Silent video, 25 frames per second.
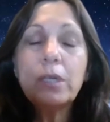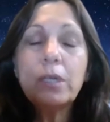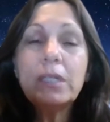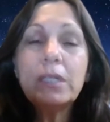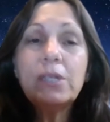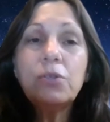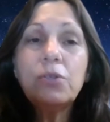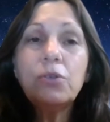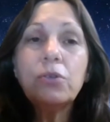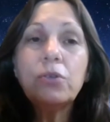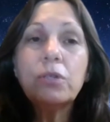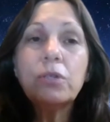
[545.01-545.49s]

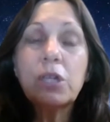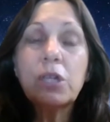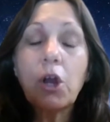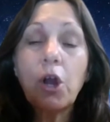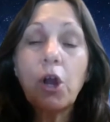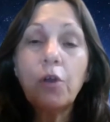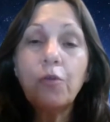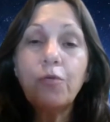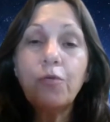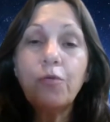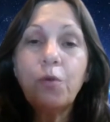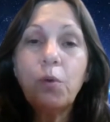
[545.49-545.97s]
Crystals
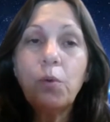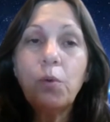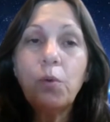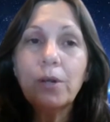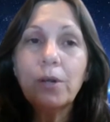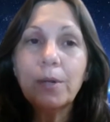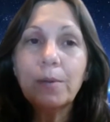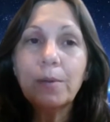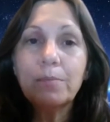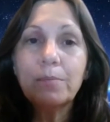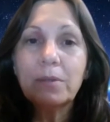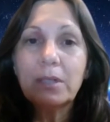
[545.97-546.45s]
are
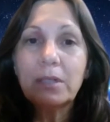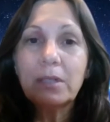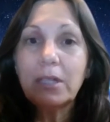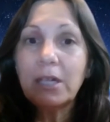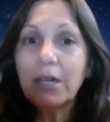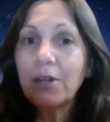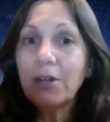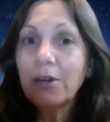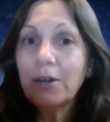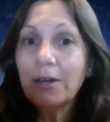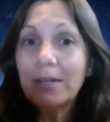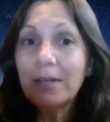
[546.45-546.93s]
formed.
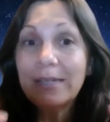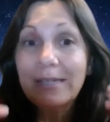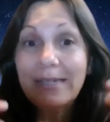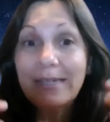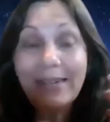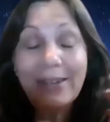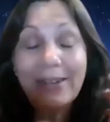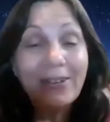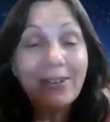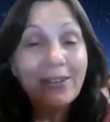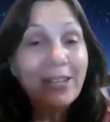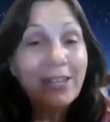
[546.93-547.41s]
There are,
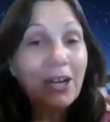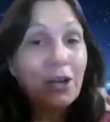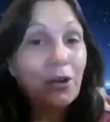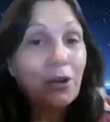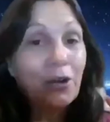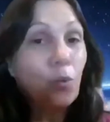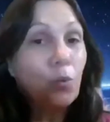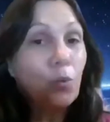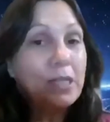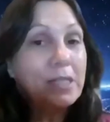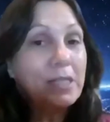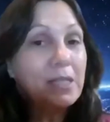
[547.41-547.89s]
you know, a lot
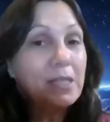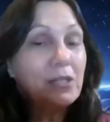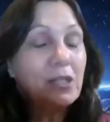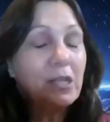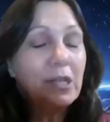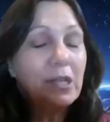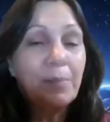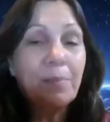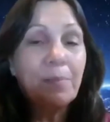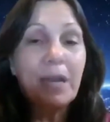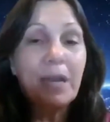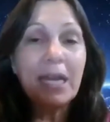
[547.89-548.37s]
of
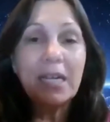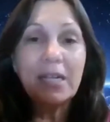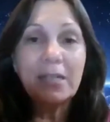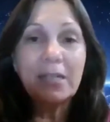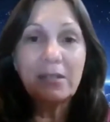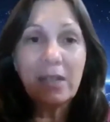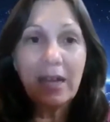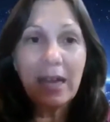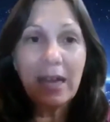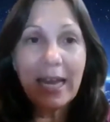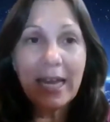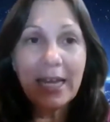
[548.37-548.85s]
wisdom
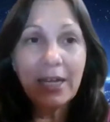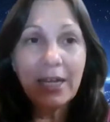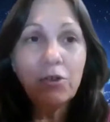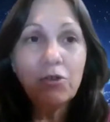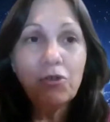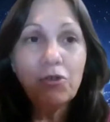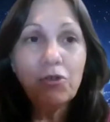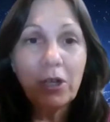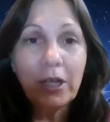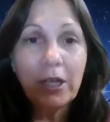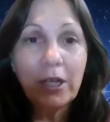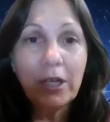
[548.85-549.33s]
and
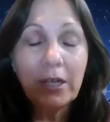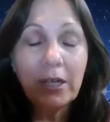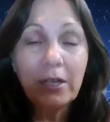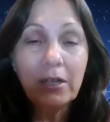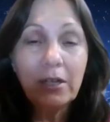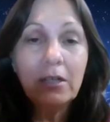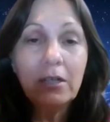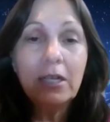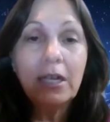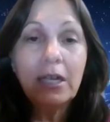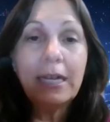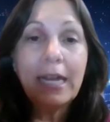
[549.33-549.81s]
energy
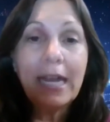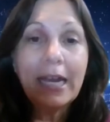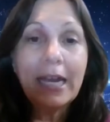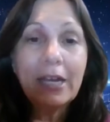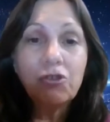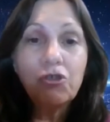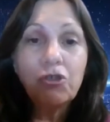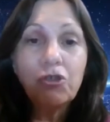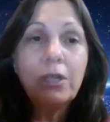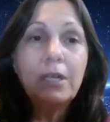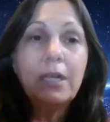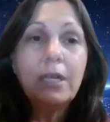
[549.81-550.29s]

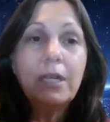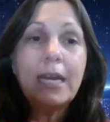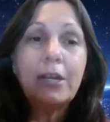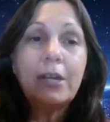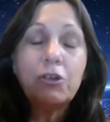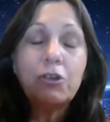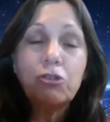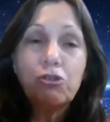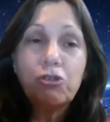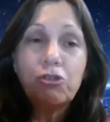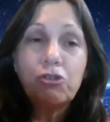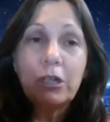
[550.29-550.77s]
connection,
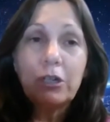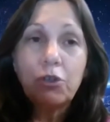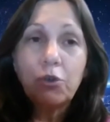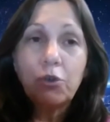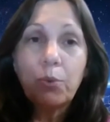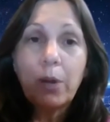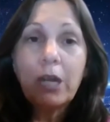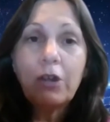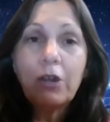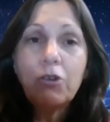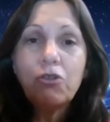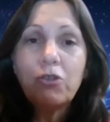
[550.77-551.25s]
energy
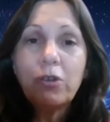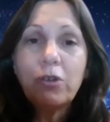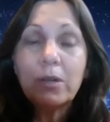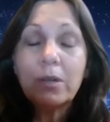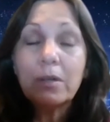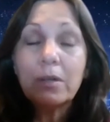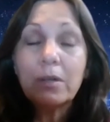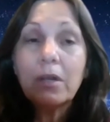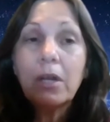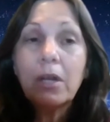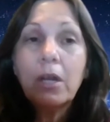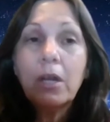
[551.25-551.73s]
direction.
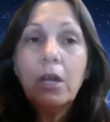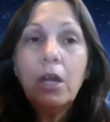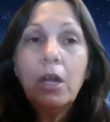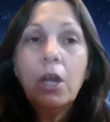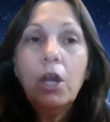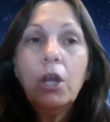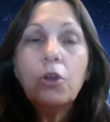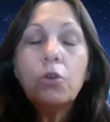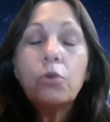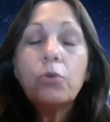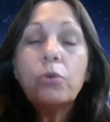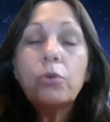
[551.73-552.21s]

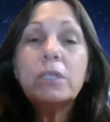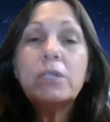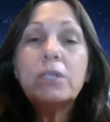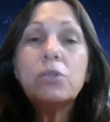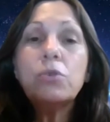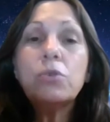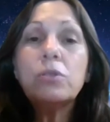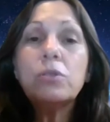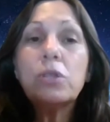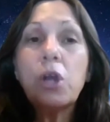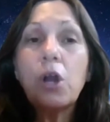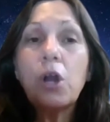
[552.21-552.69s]

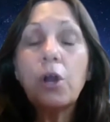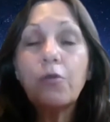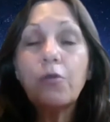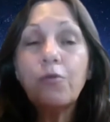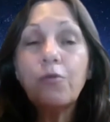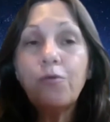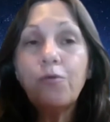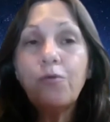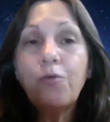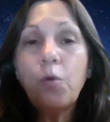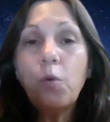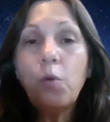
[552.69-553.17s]
Crystals are
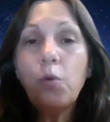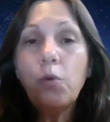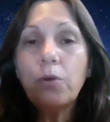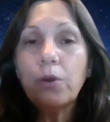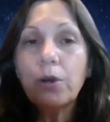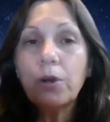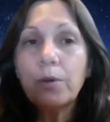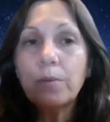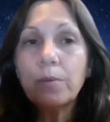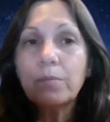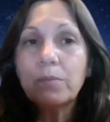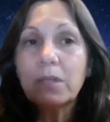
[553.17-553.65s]

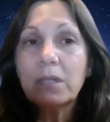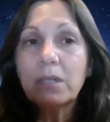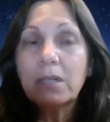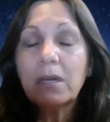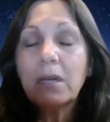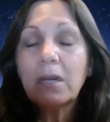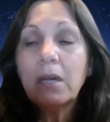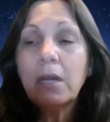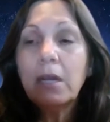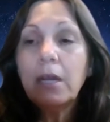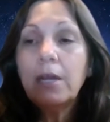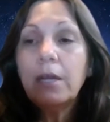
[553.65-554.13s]
formed